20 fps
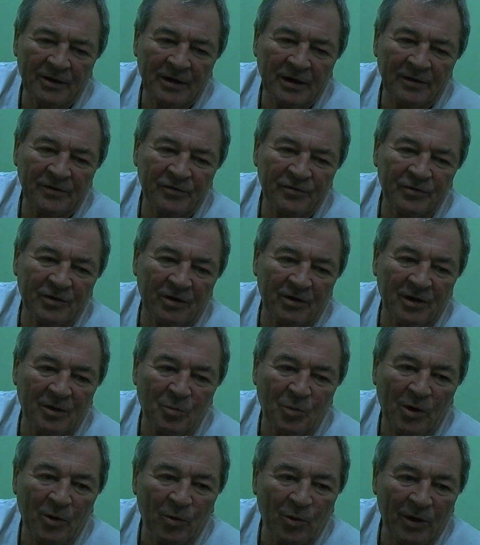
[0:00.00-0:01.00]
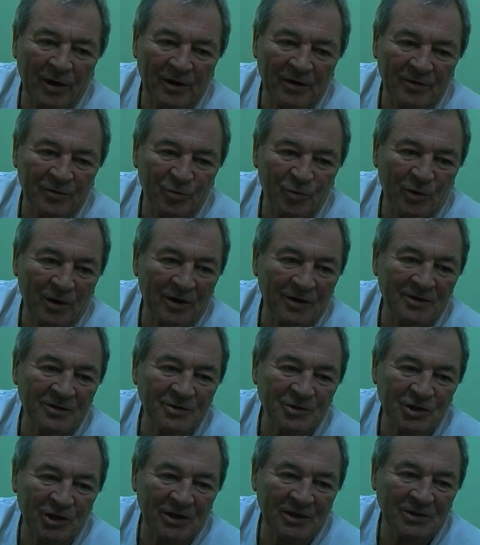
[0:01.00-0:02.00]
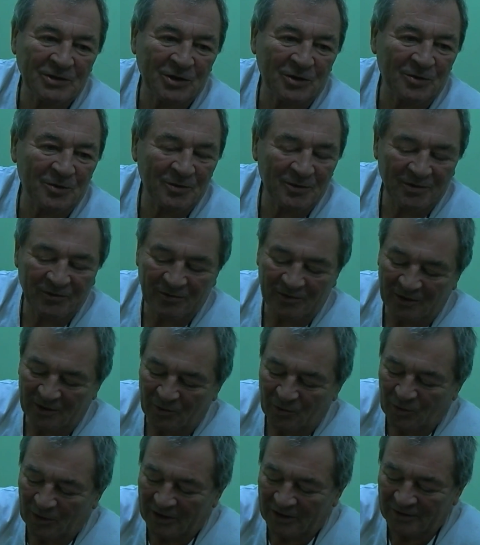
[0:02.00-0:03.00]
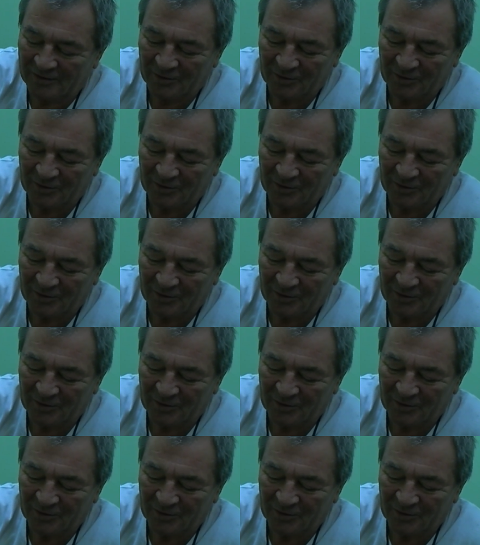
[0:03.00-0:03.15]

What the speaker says: to get stuck in my ways. We like to change our ways.